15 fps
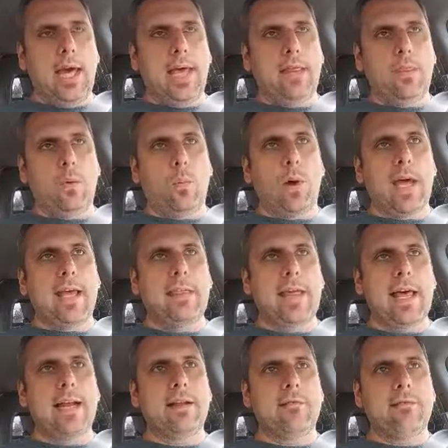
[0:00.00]
And the way
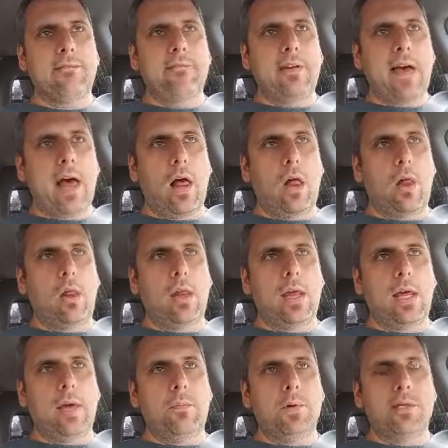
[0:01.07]
that it fell
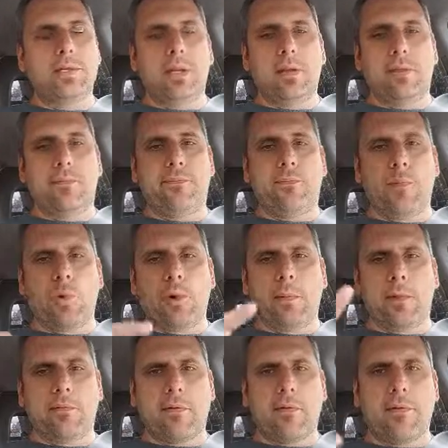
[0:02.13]
it was in the
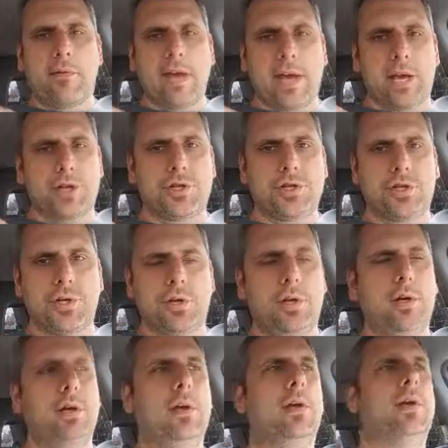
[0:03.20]
form of a fish.
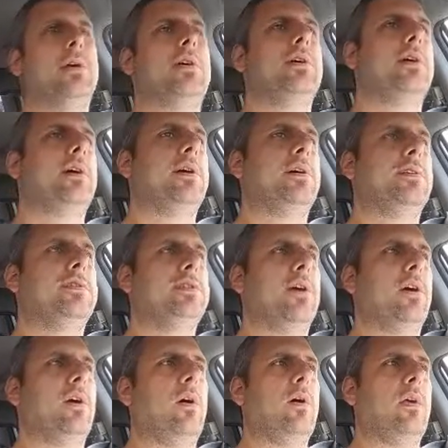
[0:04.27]

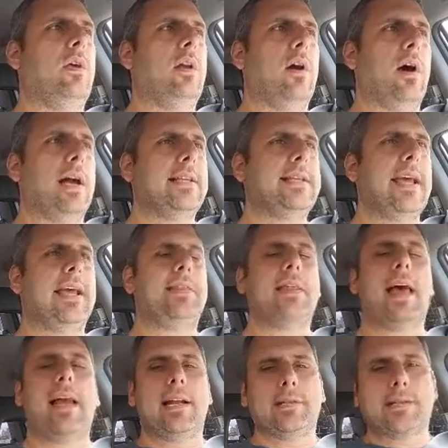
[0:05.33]
So, you know, I take
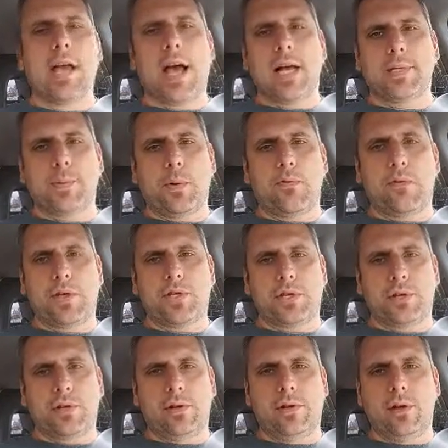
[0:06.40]
that as God's
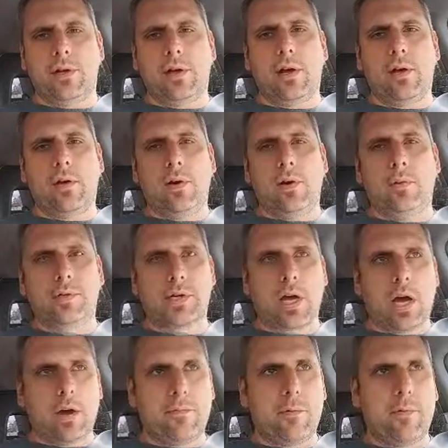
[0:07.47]
provision. You know, it was
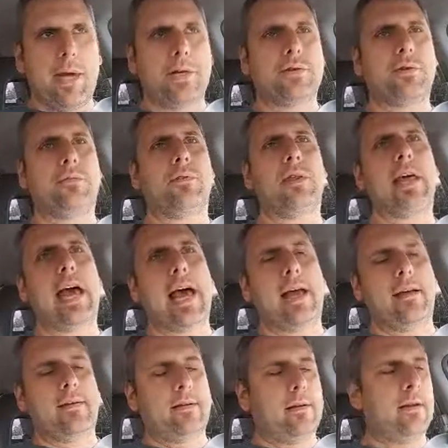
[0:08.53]
confirmation for
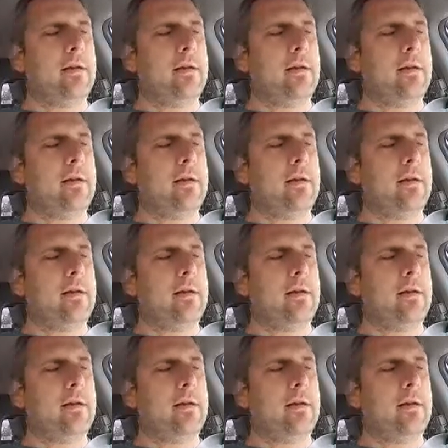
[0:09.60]
that.